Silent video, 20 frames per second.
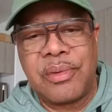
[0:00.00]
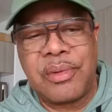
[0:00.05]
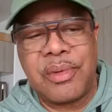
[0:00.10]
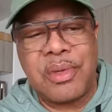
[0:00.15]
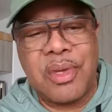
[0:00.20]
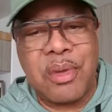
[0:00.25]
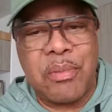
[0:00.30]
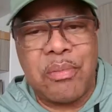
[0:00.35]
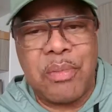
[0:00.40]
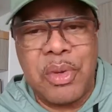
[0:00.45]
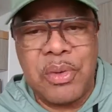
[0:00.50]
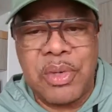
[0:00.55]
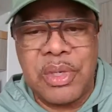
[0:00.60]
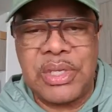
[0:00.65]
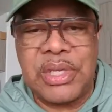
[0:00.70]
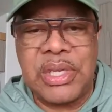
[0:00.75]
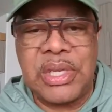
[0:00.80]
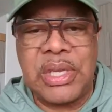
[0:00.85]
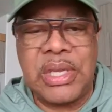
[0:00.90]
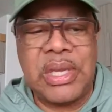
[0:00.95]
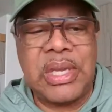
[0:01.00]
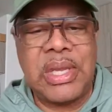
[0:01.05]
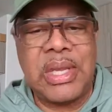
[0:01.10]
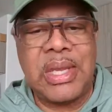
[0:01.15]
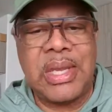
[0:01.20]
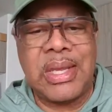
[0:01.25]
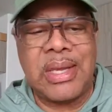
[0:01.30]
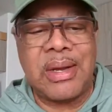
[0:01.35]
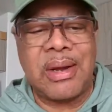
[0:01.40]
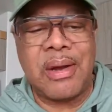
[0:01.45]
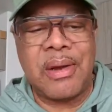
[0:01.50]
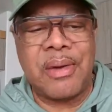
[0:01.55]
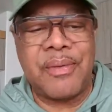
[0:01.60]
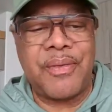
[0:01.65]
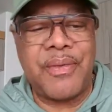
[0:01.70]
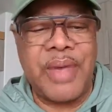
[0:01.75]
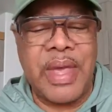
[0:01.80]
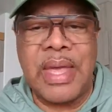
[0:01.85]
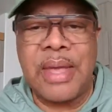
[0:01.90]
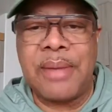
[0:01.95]
community, in our
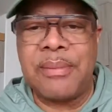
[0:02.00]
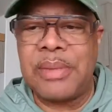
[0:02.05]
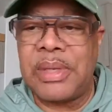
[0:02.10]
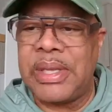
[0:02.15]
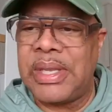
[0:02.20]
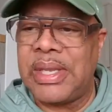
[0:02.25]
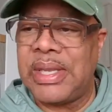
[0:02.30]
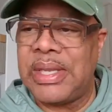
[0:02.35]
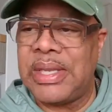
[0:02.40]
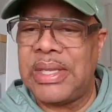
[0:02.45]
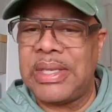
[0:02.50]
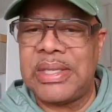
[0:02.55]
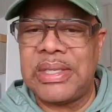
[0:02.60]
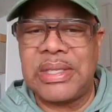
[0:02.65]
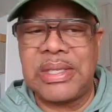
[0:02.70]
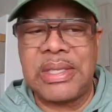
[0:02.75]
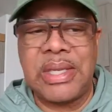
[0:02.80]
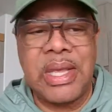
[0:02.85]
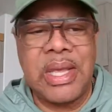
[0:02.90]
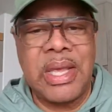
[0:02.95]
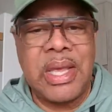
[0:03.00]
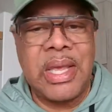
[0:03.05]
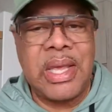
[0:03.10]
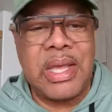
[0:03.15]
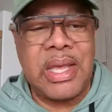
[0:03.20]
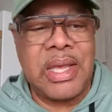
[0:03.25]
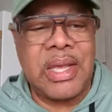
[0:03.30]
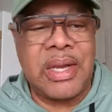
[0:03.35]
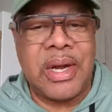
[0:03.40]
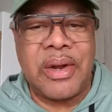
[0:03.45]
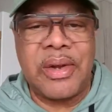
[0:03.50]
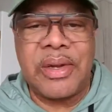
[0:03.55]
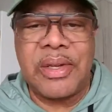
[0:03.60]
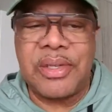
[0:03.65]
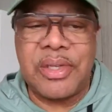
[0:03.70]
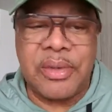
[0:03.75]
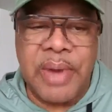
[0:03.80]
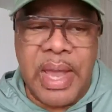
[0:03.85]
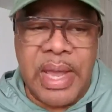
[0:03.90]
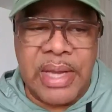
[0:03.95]
families, in our
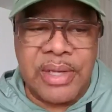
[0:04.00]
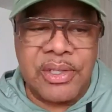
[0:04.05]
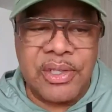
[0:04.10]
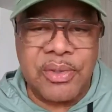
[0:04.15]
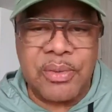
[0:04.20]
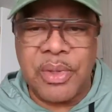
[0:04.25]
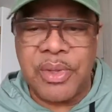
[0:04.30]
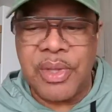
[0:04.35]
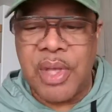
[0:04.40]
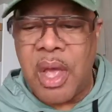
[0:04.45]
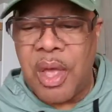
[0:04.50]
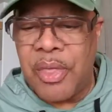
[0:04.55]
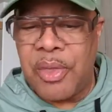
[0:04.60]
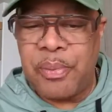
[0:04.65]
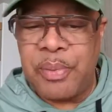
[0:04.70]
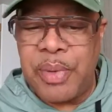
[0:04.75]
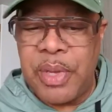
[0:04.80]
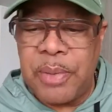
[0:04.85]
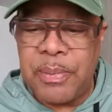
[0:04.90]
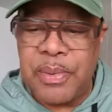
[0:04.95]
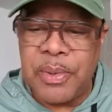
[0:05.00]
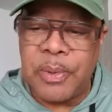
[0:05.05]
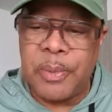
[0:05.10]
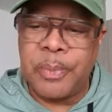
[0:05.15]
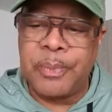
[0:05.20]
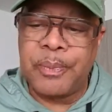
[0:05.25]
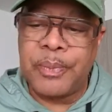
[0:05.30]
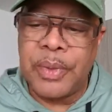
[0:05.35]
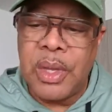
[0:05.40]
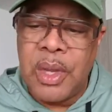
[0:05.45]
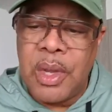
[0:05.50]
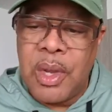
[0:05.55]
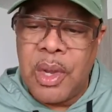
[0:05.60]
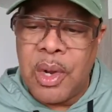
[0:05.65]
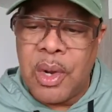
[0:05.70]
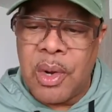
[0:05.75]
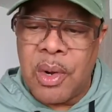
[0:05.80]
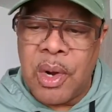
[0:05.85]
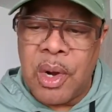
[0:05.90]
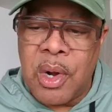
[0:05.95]
interactions with other people,
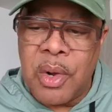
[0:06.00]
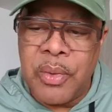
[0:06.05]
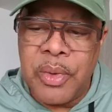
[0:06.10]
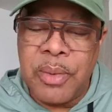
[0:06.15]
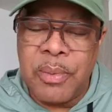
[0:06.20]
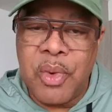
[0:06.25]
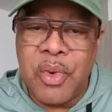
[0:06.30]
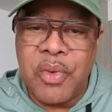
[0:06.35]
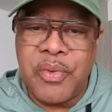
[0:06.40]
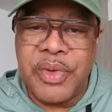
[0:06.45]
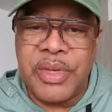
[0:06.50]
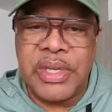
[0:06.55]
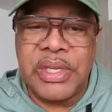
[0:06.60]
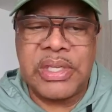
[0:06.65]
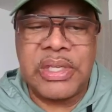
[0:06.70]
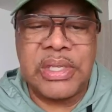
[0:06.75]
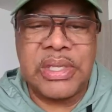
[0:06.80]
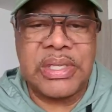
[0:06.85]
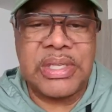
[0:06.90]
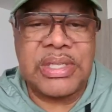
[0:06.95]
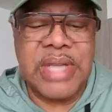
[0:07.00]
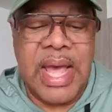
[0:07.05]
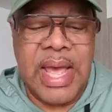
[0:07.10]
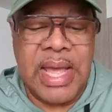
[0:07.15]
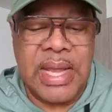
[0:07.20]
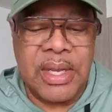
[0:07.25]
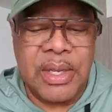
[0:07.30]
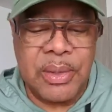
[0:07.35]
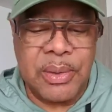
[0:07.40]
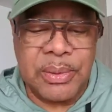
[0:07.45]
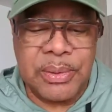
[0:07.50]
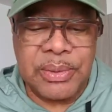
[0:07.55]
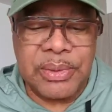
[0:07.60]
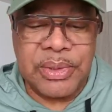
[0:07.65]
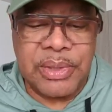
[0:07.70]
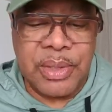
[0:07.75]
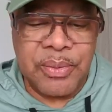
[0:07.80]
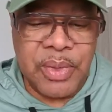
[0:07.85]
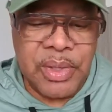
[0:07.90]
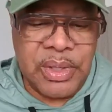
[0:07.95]
or are we moving into silos? And
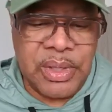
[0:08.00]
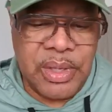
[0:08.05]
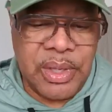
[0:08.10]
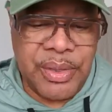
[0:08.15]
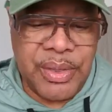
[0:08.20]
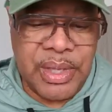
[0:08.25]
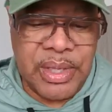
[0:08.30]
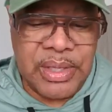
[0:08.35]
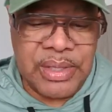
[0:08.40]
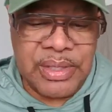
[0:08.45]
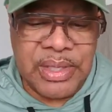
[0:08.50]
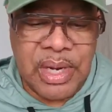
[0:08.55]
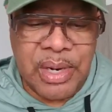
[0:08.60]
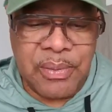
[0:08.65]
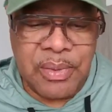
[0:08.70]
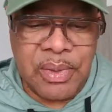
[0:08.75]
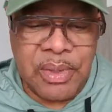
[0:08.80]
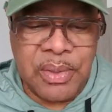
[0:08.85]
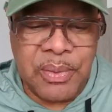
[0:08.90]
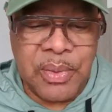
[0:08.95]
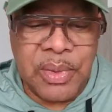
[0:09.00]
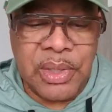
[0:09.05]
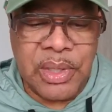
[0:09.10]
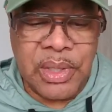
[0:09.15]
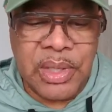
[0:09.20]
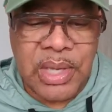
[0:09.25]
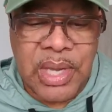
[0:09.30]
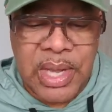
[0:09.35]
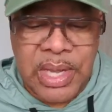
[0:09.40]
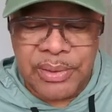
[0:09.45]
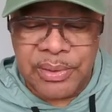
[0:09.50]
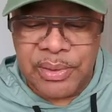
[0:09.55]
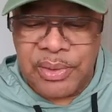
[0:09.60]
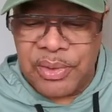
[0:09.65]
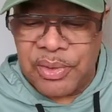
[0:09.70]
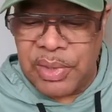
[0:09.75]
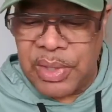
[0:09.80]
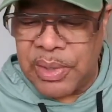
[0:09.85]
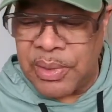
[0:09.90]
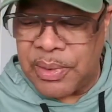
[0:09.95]
one of the things that I really want to
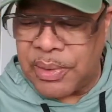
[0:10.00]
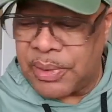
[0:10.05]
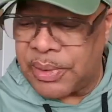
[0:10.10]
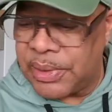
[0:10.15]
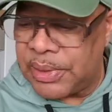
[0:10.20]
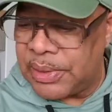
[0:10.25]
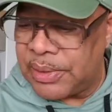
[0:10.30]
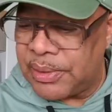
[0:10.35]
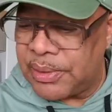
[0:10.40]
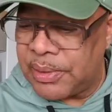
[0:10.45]
concentrate on is